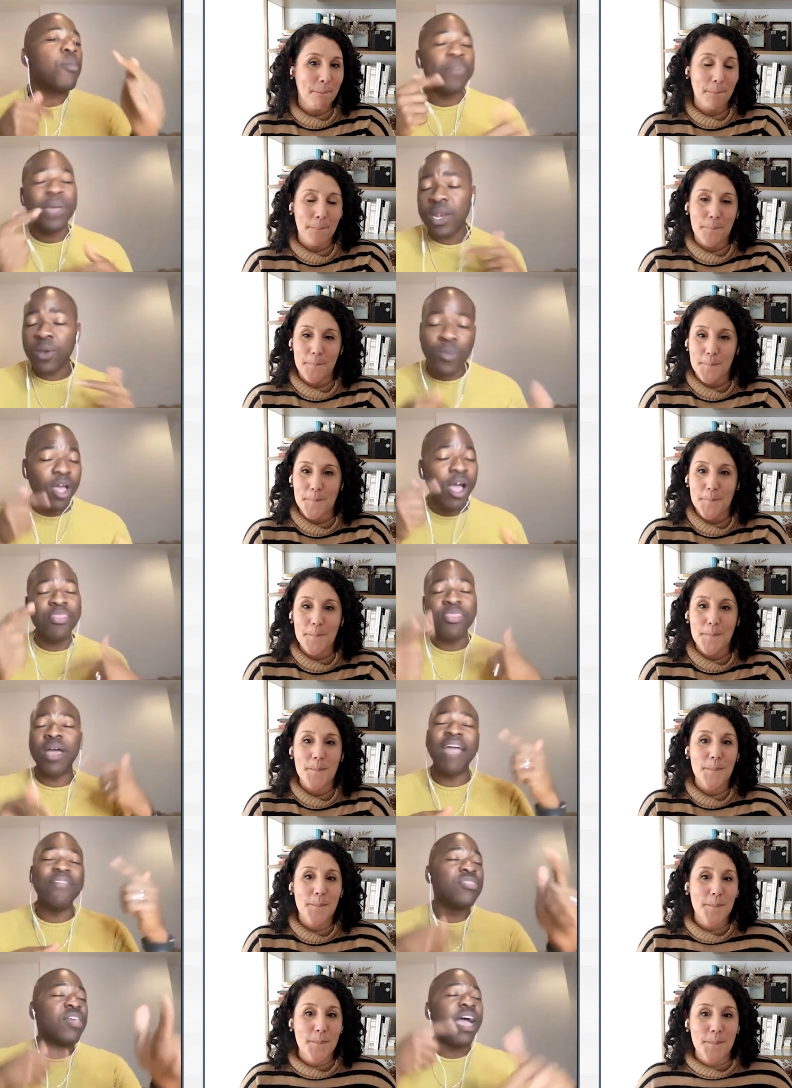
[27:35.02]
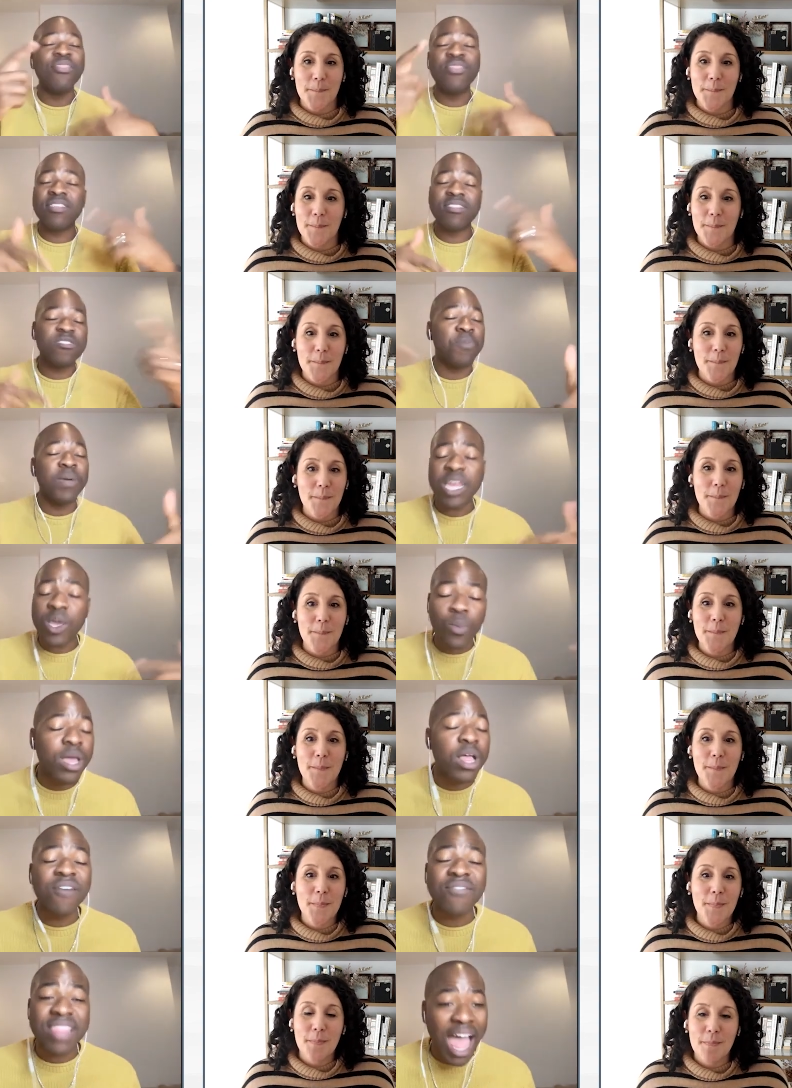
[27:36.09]
Speaker 1: pinwheel and the and the and the spinning
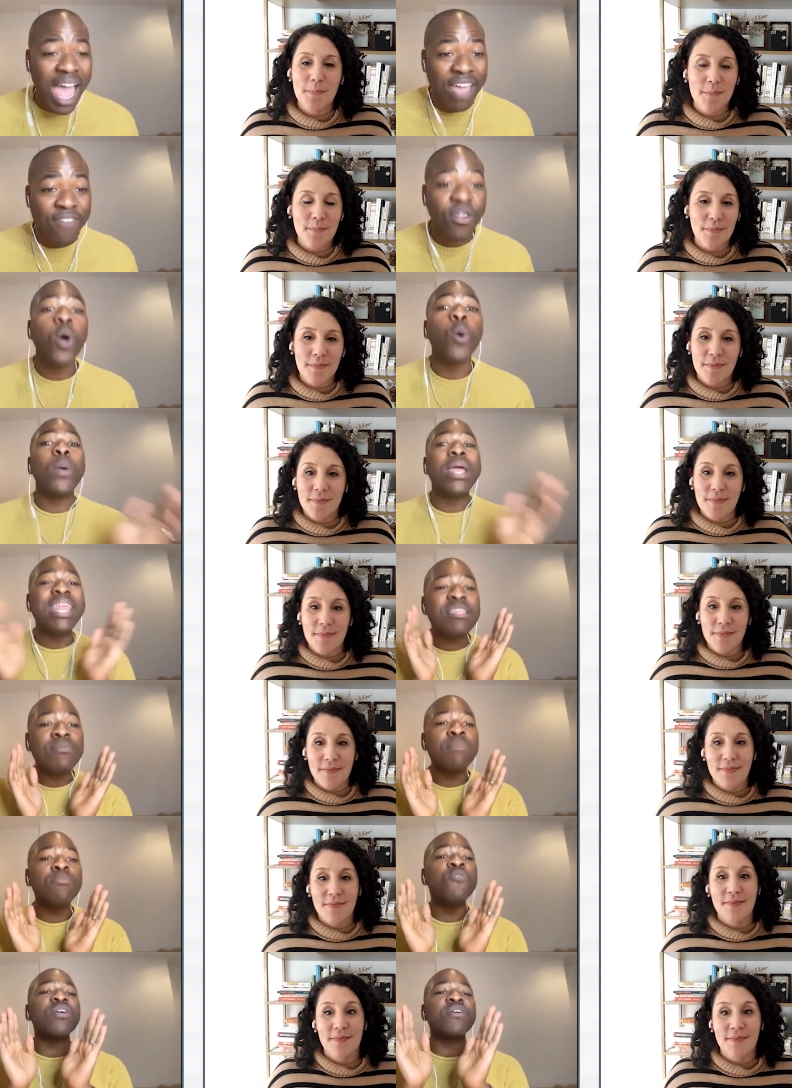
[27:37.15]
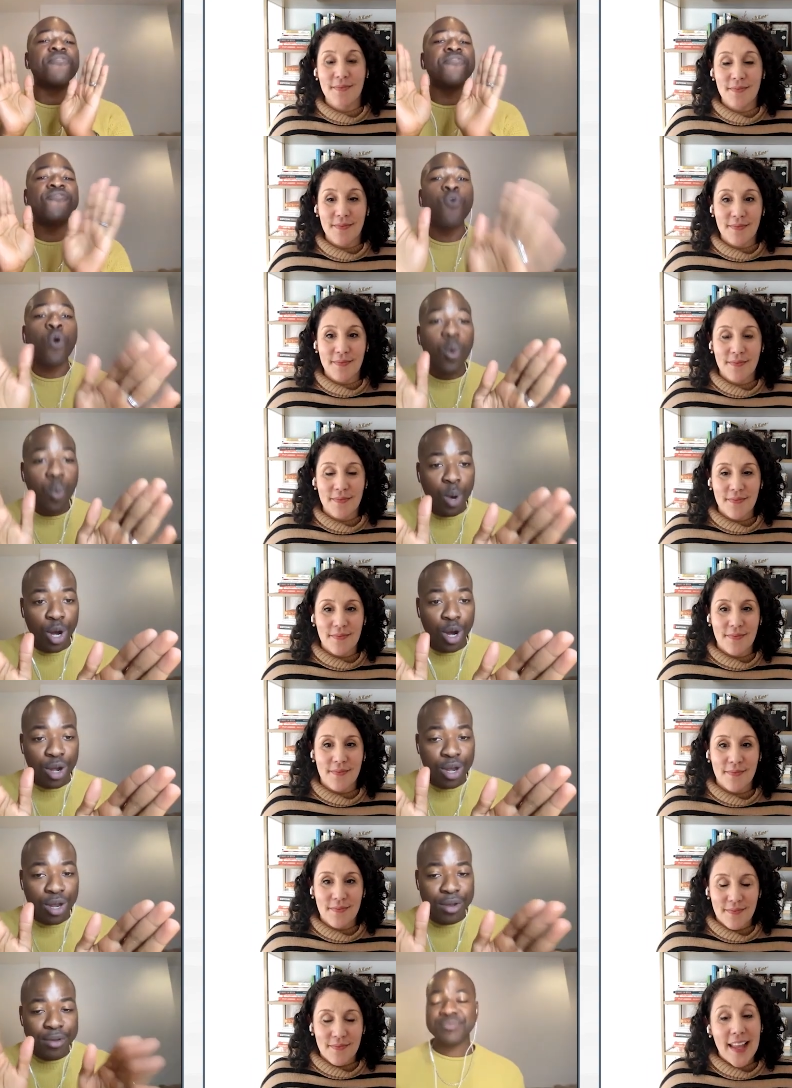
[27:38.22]
wheel of life. We need to be moving forward.
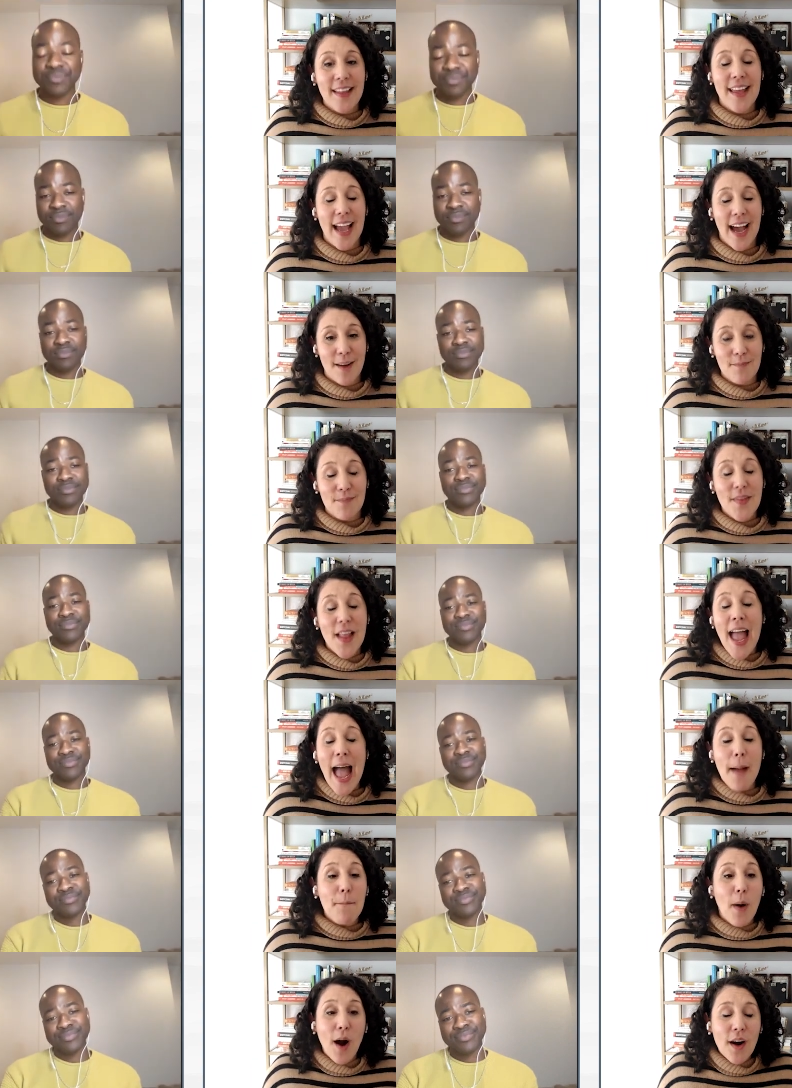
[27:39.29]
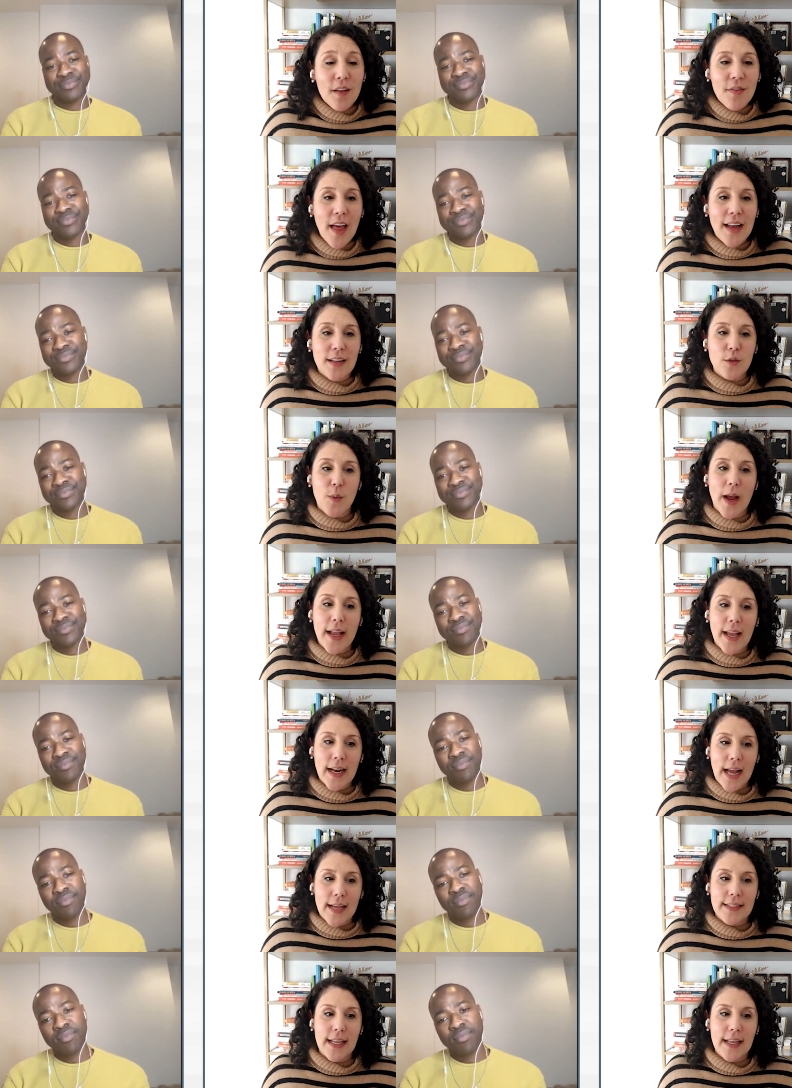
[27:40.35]
Speaker 2: Yeah. And part of that is
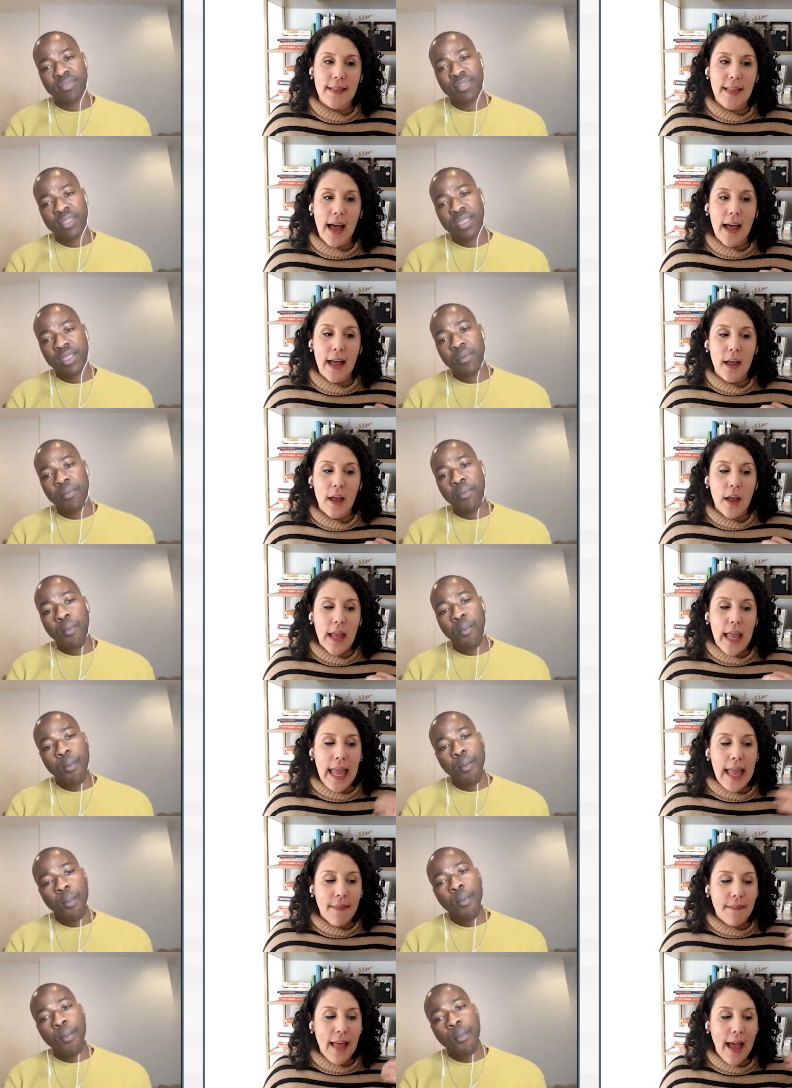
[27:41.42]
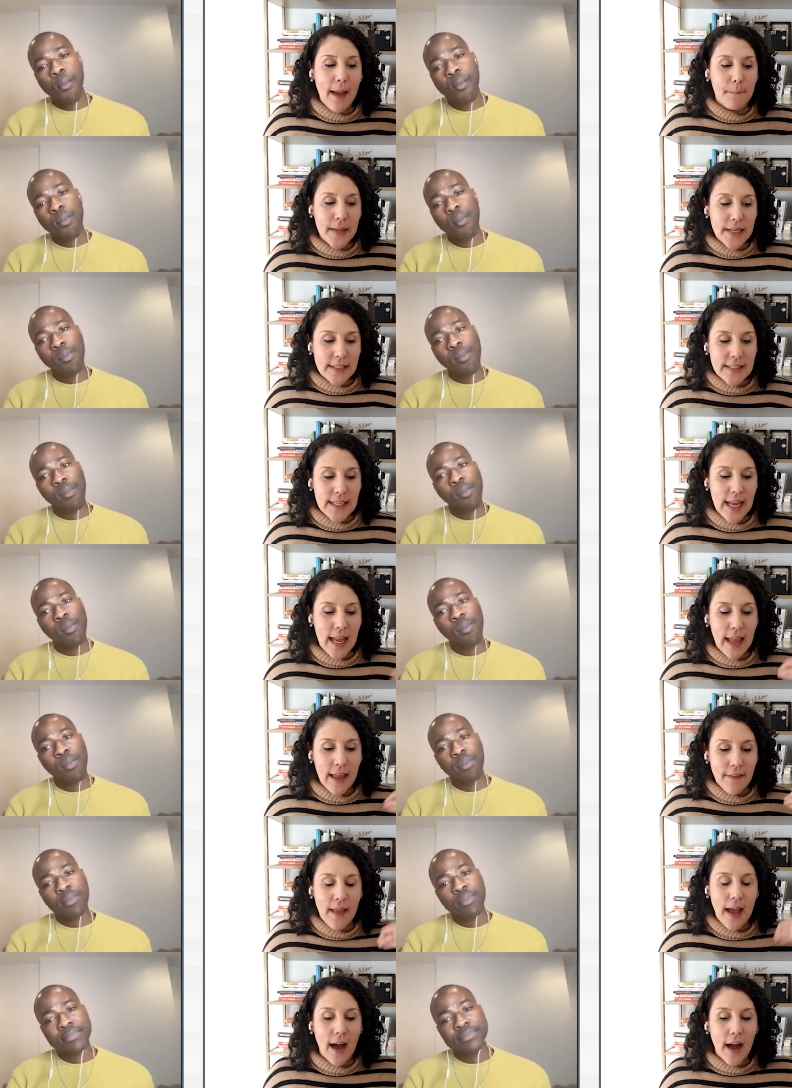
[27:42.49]
recognizing that in that busy,
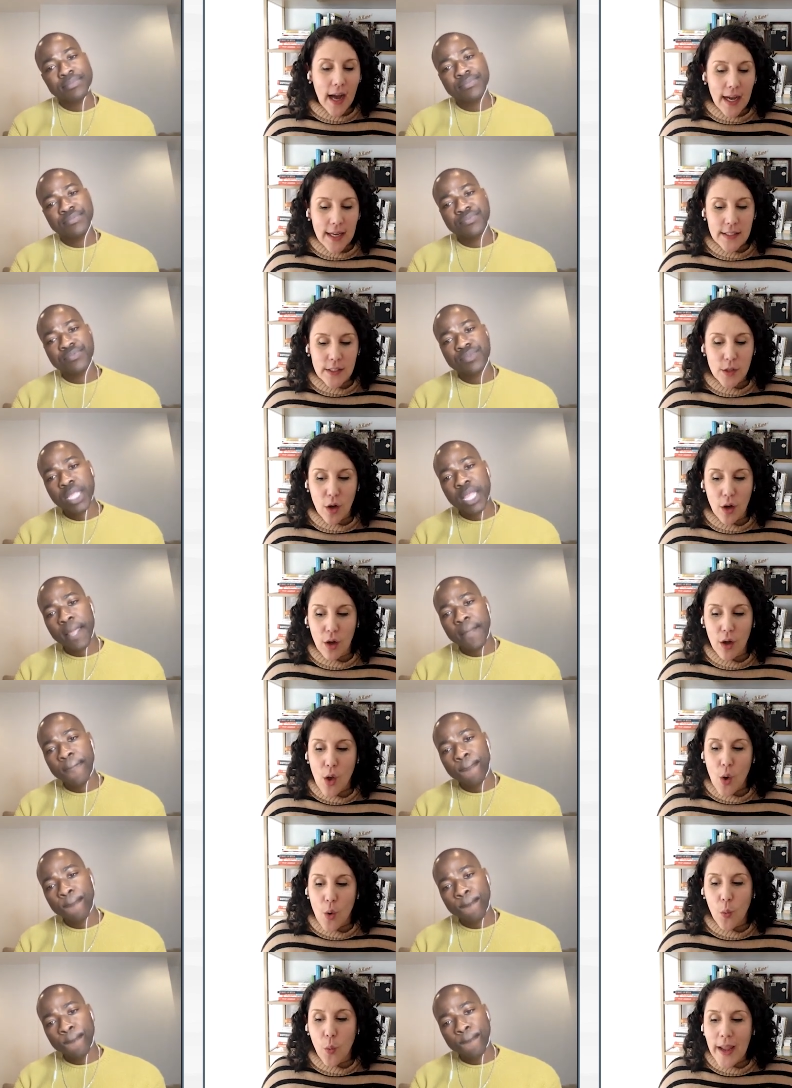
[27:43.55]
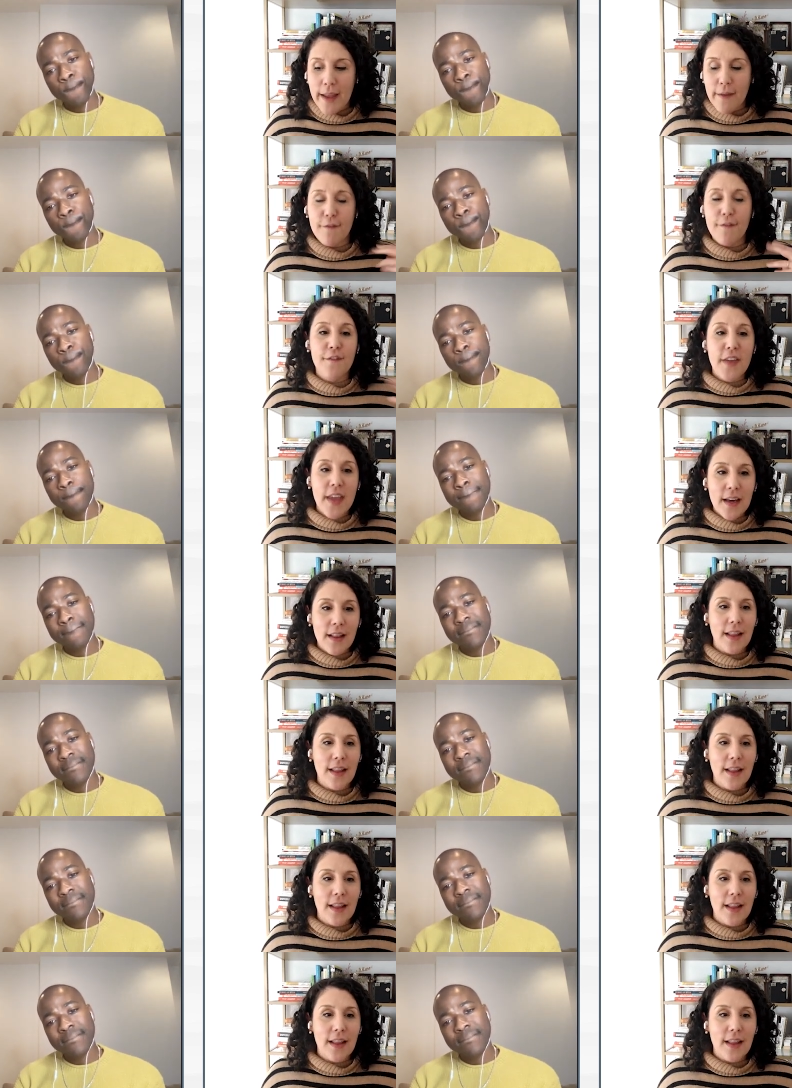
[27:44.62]
in that hustle, we feel